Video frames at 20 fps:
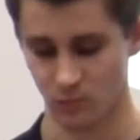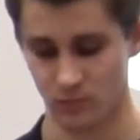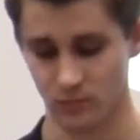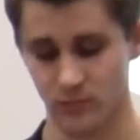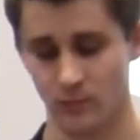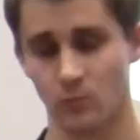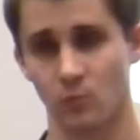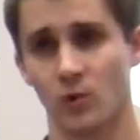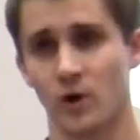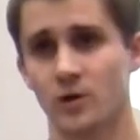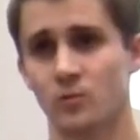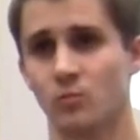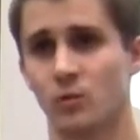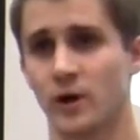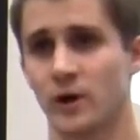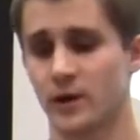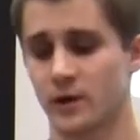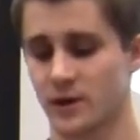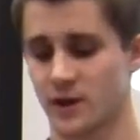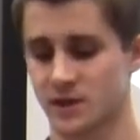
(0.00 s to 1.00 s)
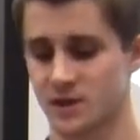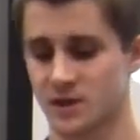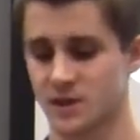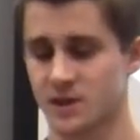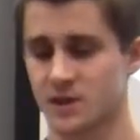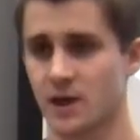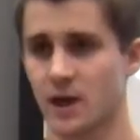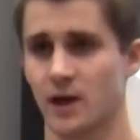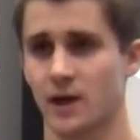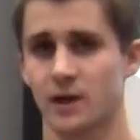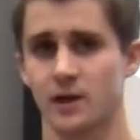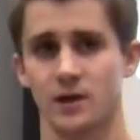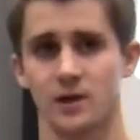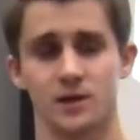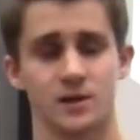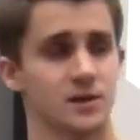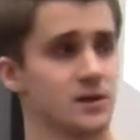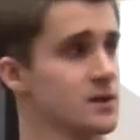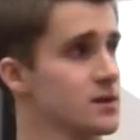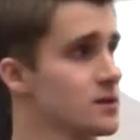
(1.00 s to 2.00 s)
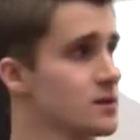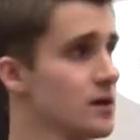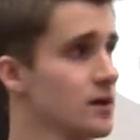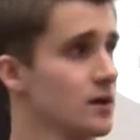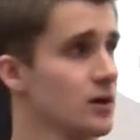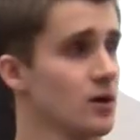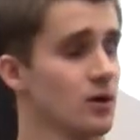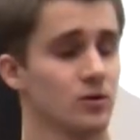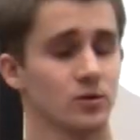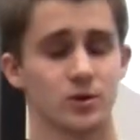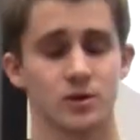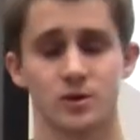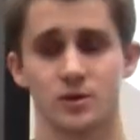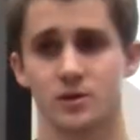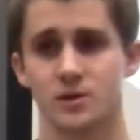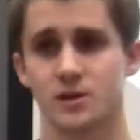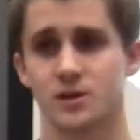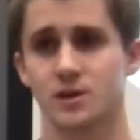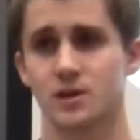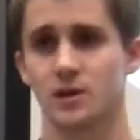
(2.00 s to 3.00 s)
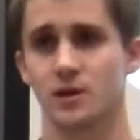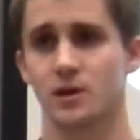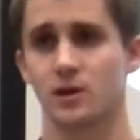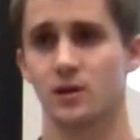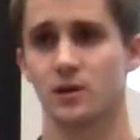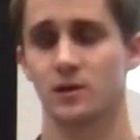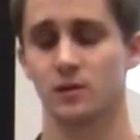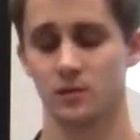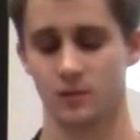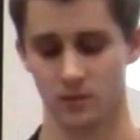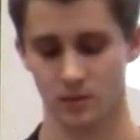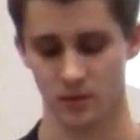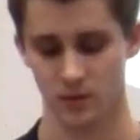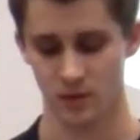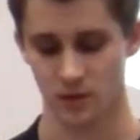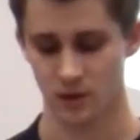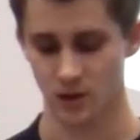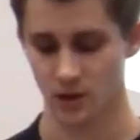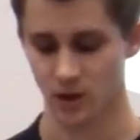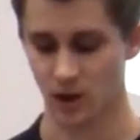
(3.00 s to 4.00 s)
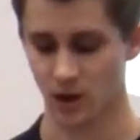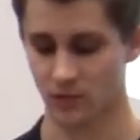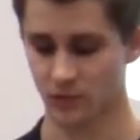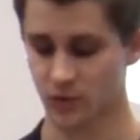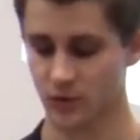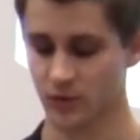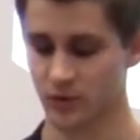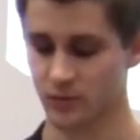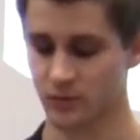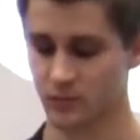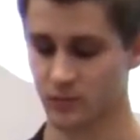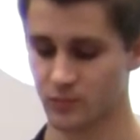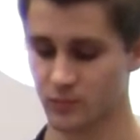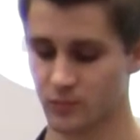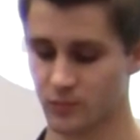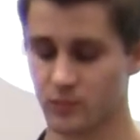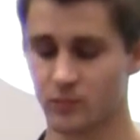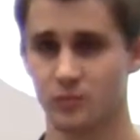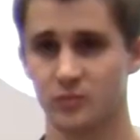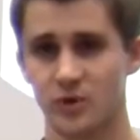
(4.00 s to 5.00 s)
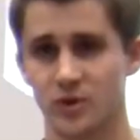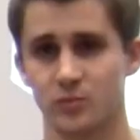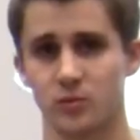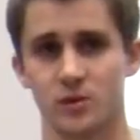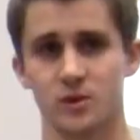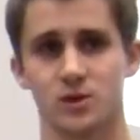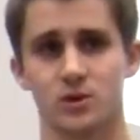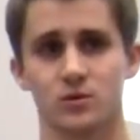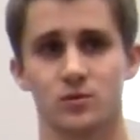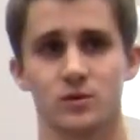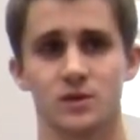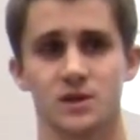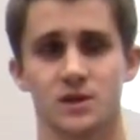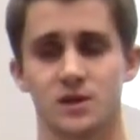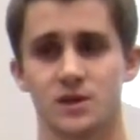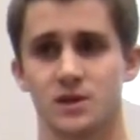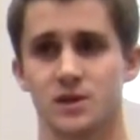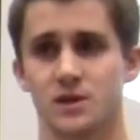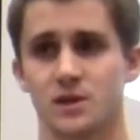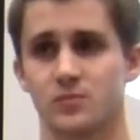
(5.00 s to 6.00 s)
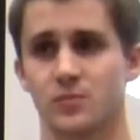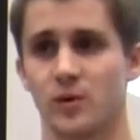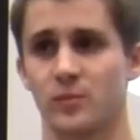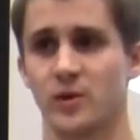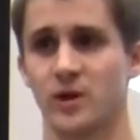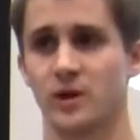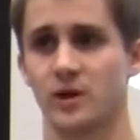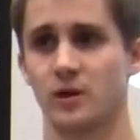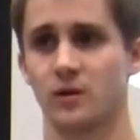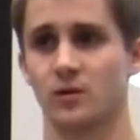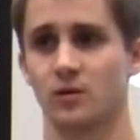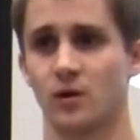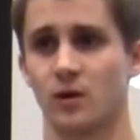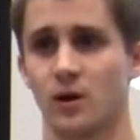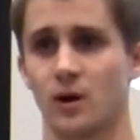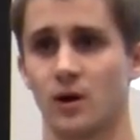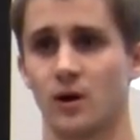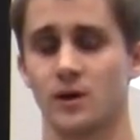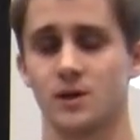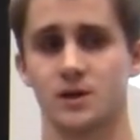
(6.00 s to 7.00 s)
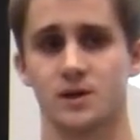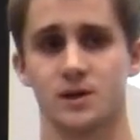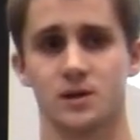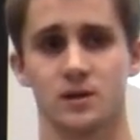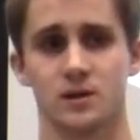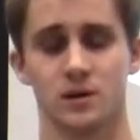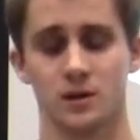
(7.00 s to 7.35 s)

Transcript: One way that societies and cultures govern people's choices is by making laws